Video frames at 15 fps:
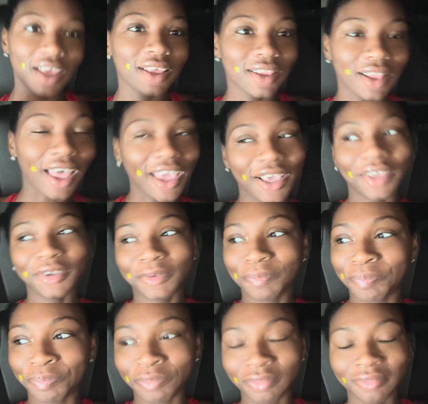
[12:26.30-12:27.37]
Like,
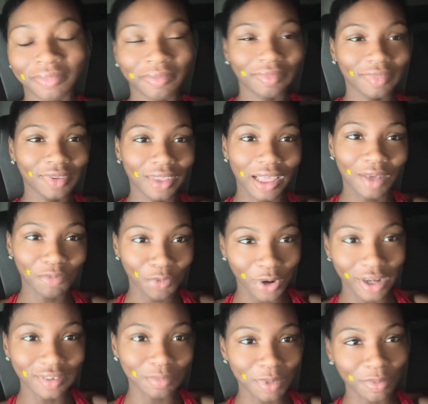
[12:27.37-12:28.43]
of
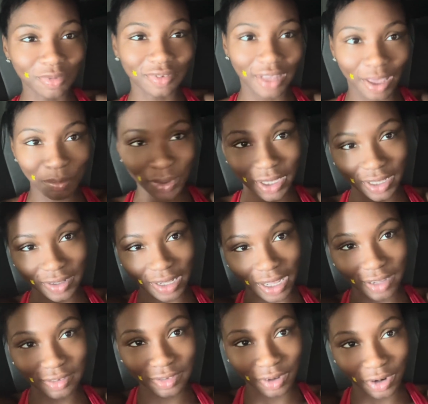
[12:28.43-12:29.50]
course I'm upset because I
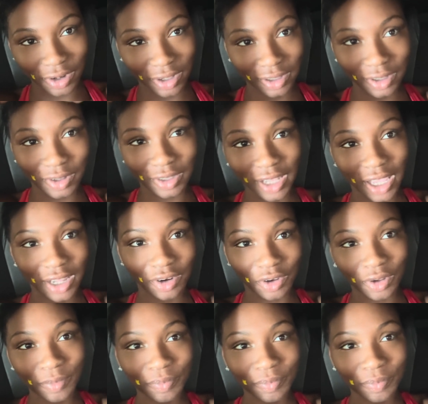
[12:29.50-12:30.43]
gotta start a little later